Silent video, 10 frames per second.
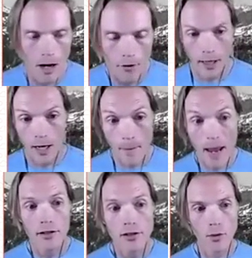
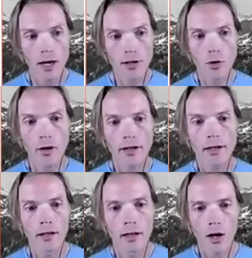commit. So we're actually going to
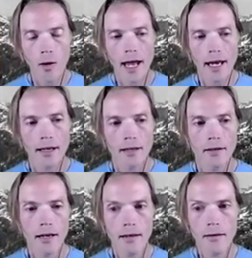go ahead
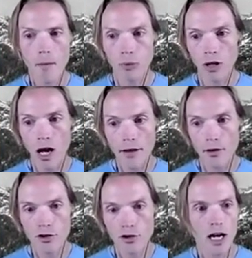and apply
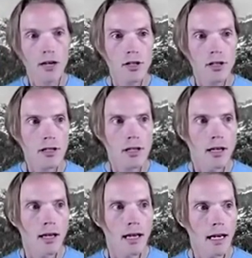those changes
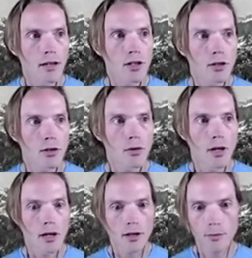into
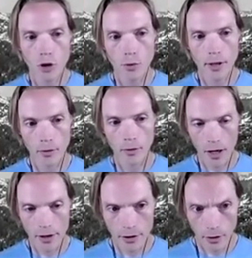the appropriate
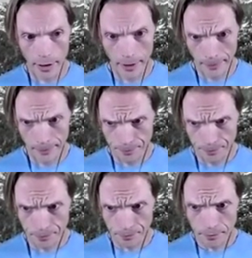repository.
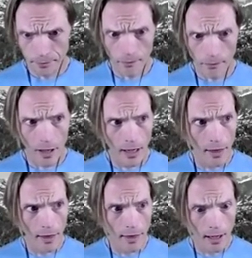And I
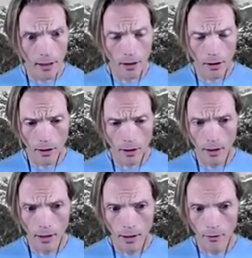think if we
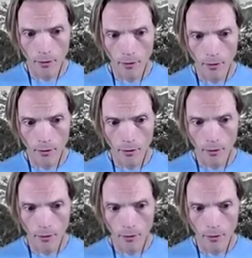take a right
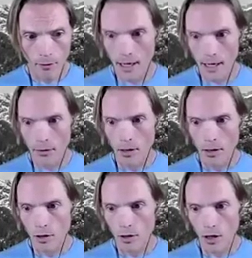now, we should
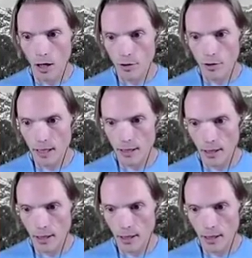almost be done.